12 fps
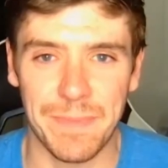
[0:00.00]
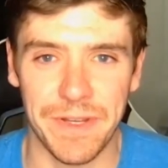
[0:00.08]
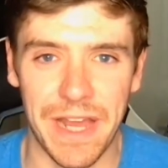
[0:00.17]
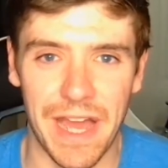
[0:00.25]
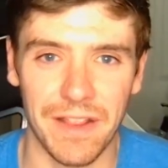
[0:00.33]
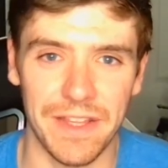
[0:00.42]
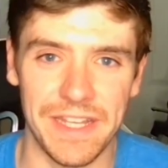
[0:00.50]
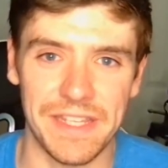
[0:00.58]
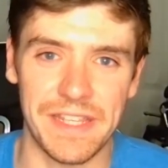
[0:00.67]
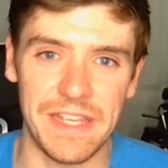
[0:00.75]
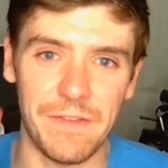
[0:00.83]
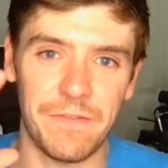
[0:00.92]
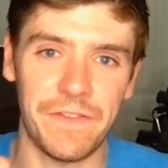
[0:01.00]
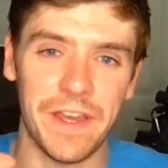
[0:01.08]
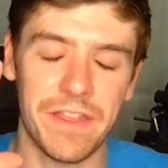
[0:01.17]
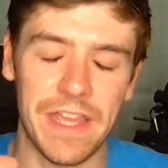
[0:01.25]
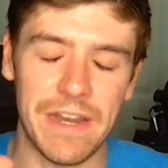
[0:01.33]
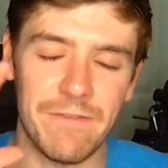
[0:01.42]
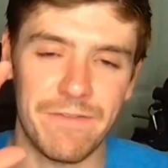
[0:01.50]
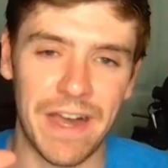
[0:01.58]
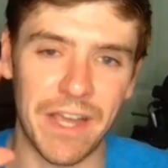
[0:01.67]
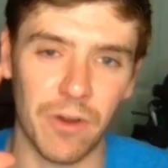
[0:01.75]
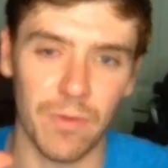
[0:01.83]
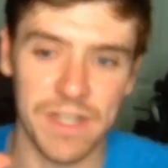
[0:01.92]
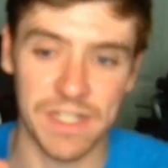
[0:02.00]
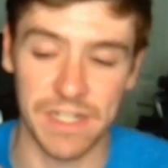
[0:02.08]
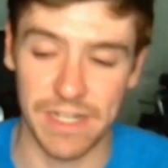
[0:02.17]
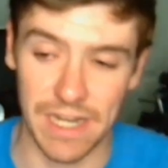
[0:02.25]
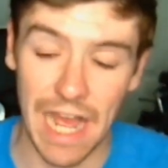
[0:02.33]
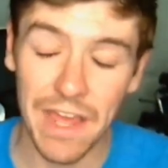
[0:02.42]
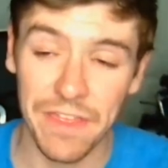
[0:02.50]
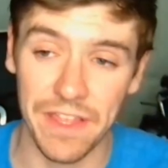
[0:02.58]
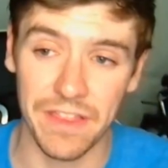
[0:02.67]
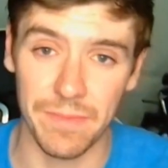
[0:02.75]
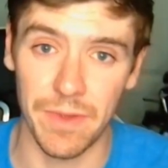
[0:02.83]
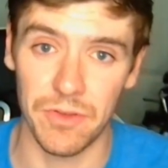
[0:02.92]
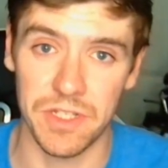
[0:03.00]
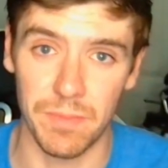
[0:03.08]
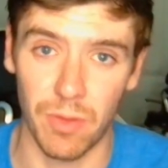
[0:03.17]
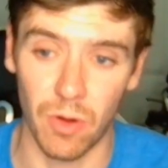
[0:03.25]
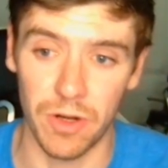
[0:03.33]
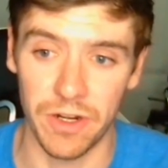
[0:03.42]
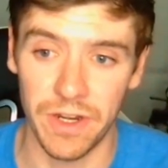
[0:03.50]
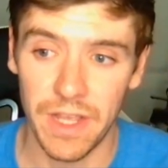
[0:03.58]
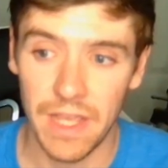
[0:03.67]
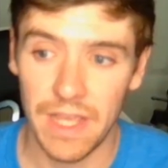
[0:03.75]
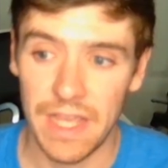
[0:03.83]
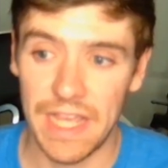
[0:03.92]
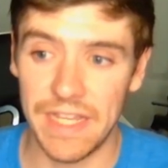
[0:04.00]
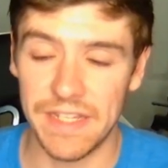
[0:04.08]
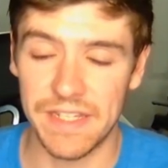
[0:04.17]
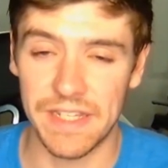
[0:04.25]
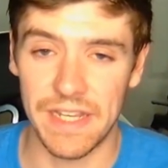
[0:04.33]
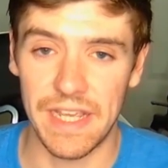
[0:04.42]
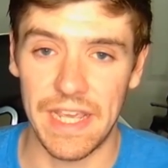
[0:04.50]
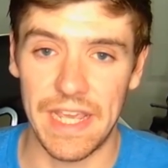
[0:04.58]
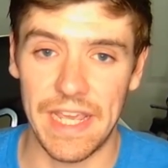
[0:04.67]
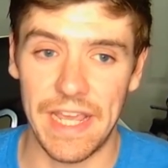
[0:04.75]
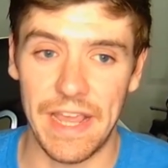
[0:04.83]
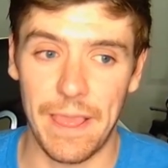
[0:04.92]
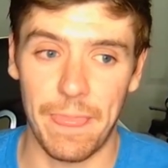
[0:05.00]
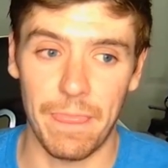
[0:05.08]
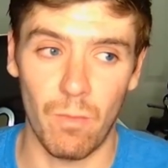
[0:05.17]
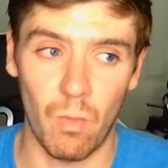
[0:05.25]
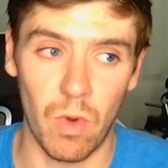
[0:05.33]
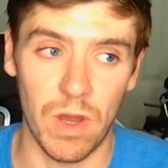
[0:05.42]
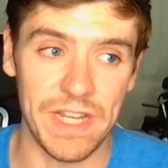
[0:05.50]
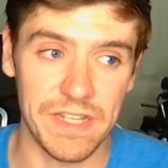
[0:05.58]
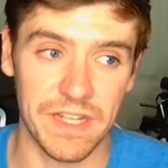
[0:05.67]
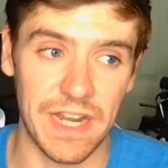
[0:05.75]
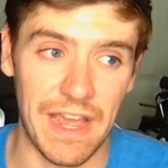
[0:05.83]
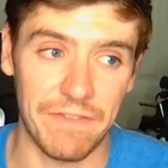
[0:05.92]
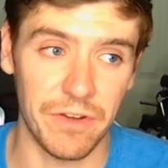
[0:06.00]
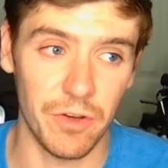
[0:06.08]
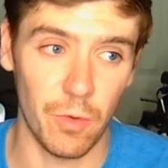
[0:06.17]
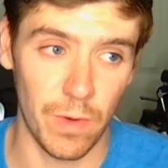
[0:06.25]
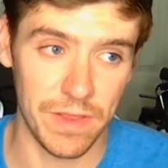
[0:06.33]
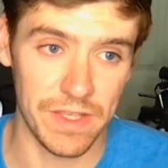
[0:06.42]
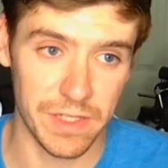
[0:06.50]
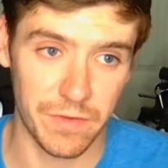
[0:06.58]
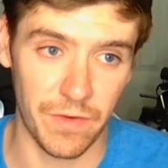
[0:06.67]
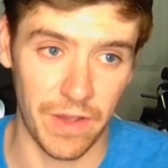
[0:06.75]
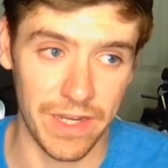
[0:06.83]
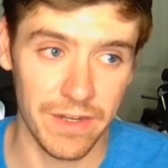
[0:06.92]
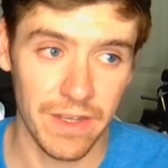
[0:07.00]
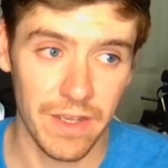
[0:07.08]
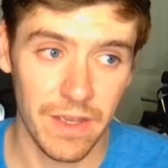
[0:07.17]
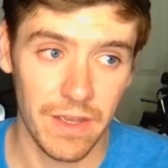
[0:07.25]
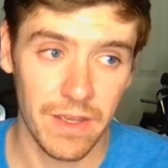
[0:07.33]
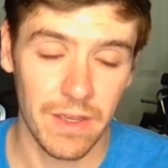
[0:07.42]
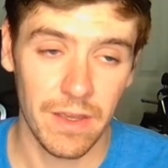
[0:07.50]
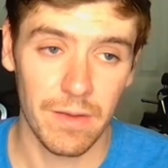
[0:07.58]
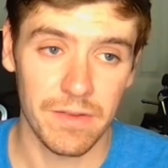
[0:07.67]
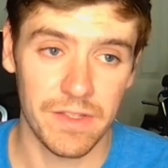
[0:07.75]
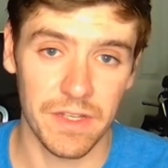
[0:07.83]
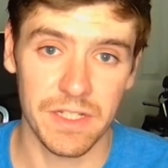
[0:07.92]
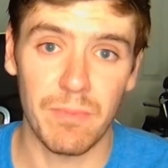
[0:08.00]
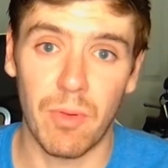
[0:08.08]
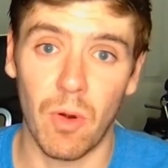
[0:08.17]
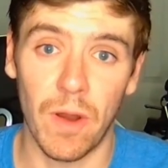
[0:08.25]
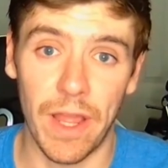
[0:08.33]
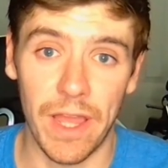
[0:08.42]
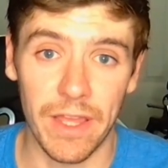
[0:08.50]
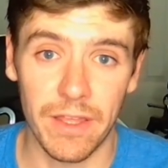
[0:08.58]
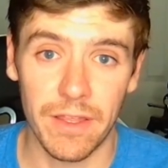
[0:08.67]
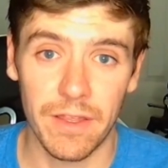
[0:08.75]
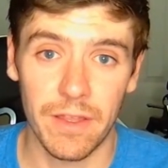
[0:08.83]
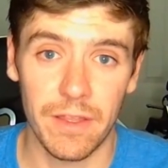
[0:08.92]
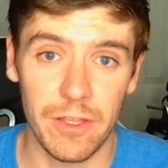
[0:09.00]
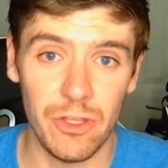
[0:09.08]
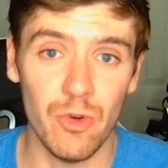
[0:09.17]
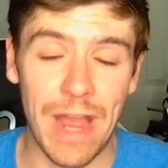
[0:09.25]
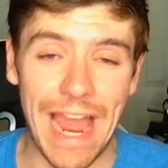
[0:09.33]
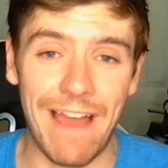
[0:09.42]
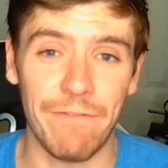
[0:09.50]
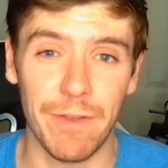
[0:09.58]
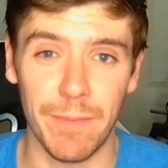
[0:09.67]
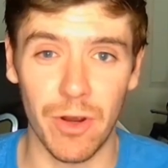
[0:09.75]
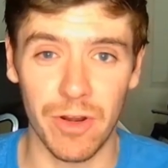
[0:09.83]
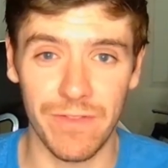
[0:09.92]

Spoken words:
last but not least, the 5th and final reason, and I think the most important, is what he's going to have to do to win this fight. Dustin Poirier, you have the